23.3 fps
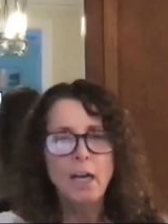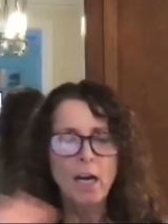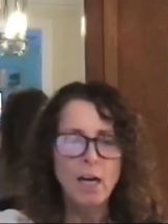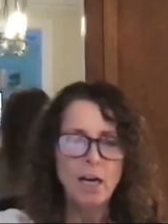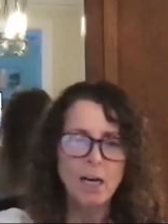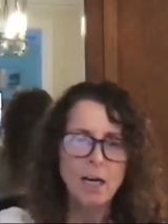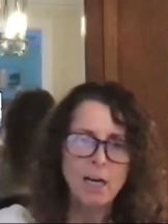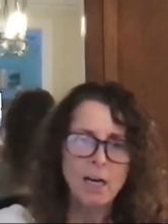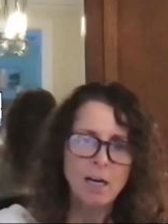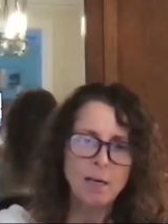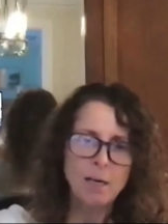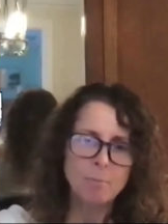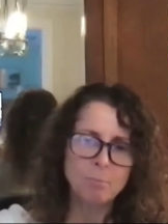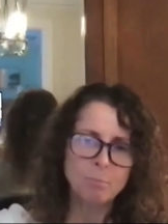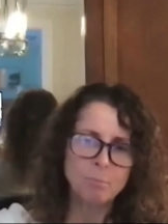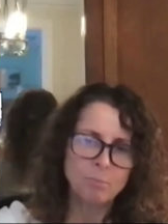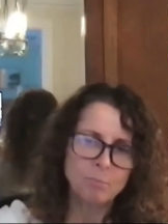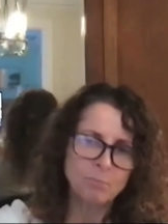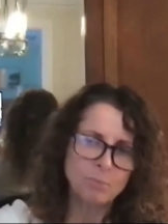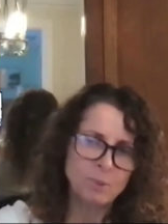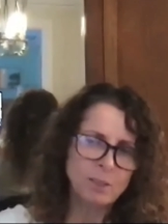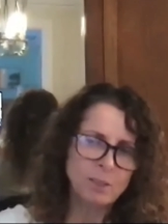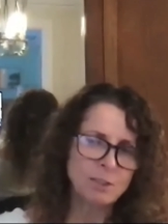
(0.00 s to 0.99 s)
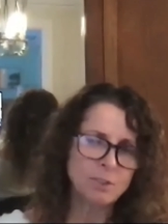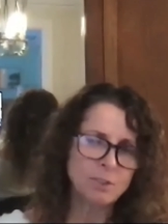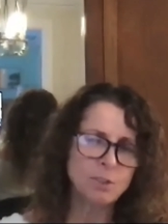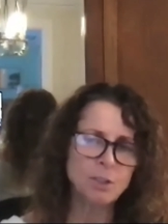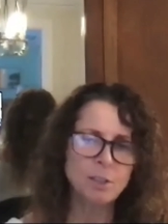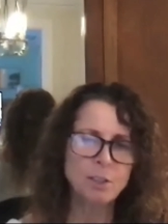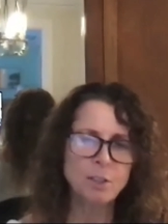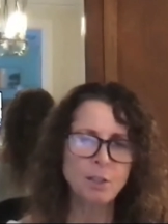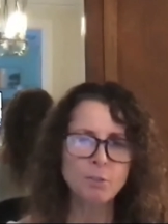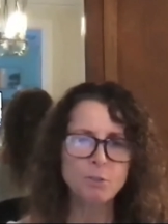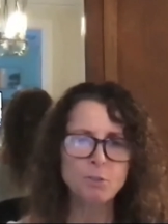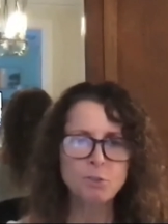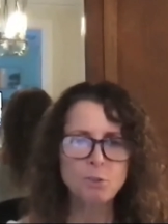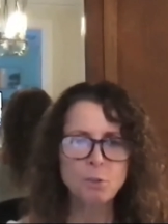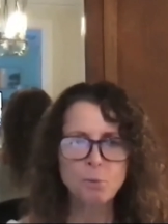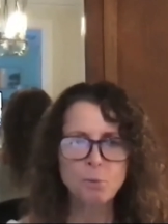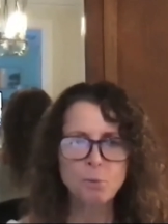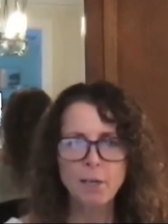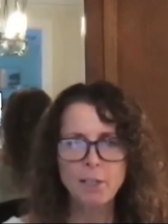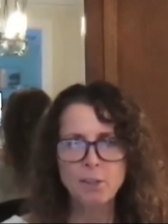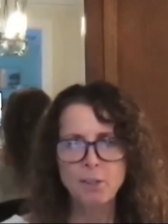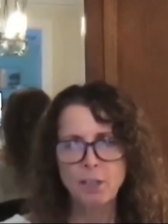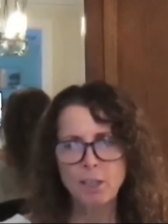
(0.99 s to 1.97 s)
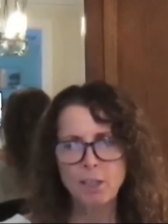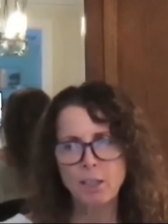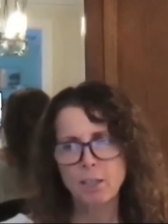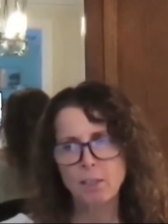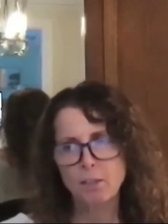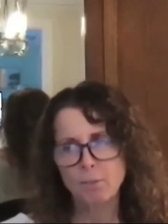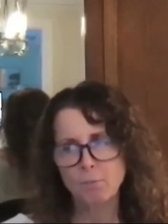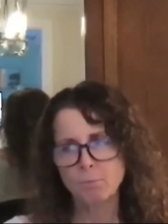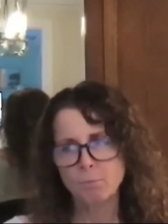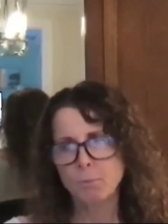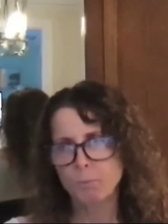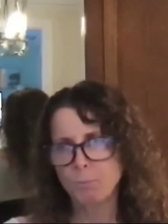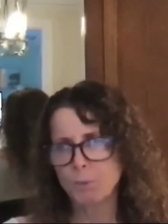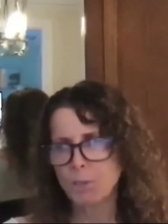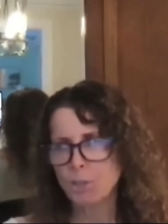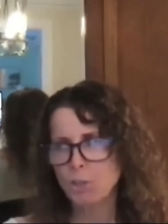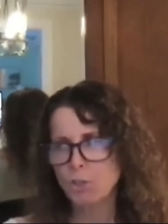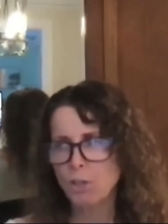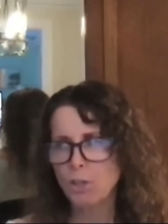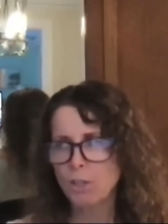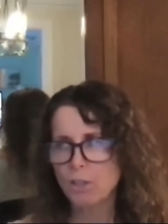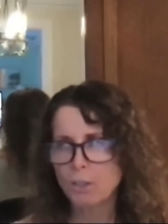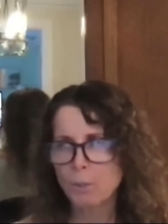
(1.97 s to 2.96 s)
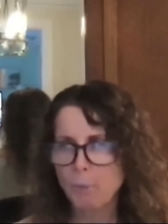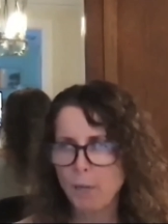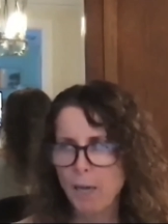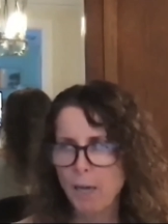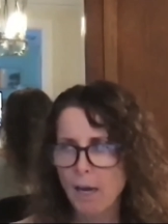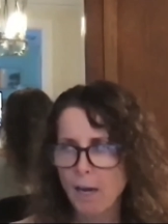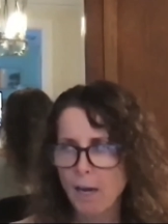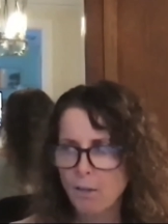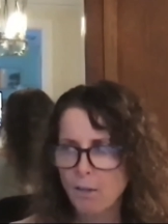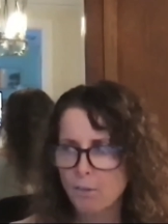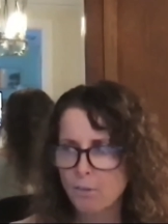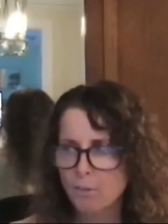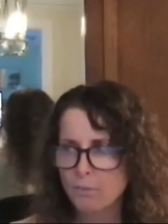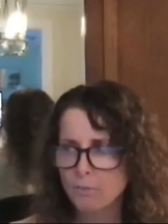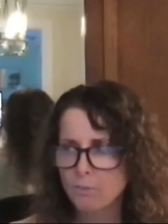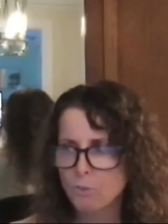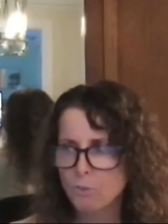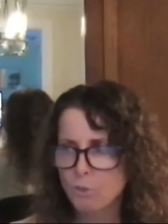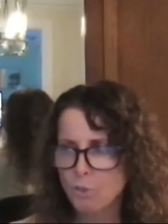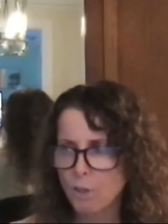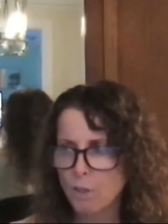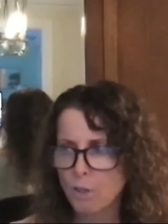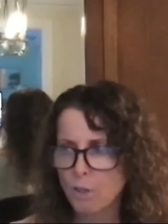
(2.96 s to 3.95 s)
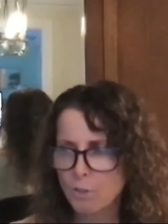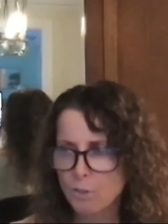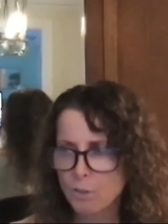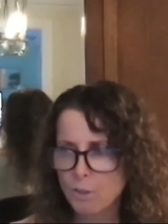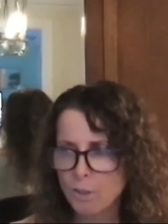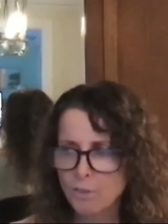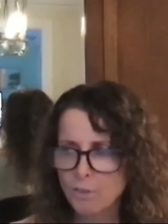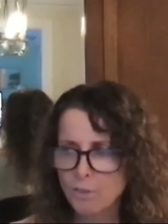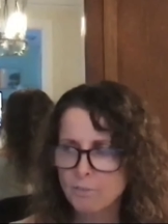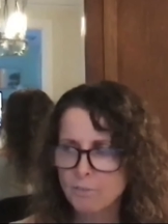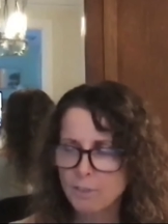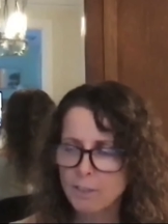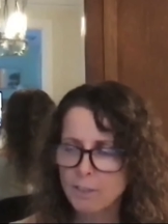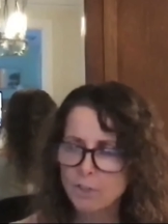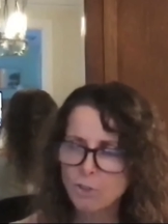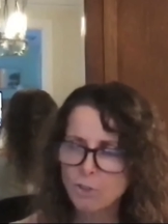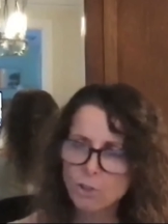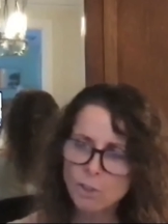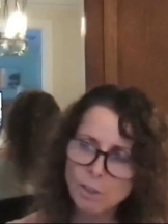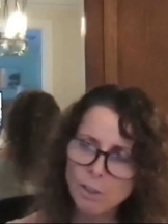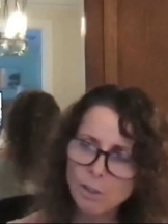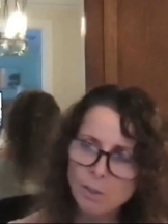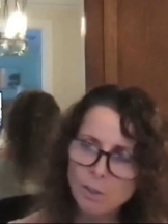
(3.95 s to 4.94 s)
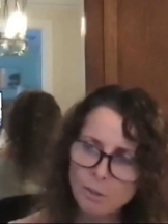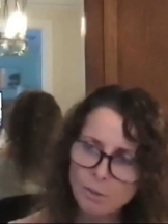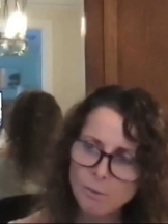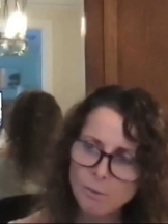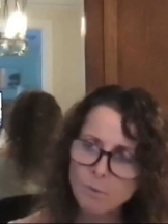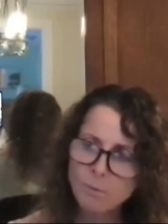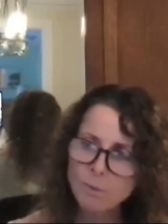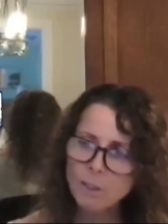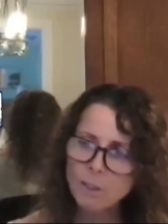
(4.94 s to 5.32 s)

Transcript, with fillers: Um, you know, so I think when we talk about SARS CoV 2,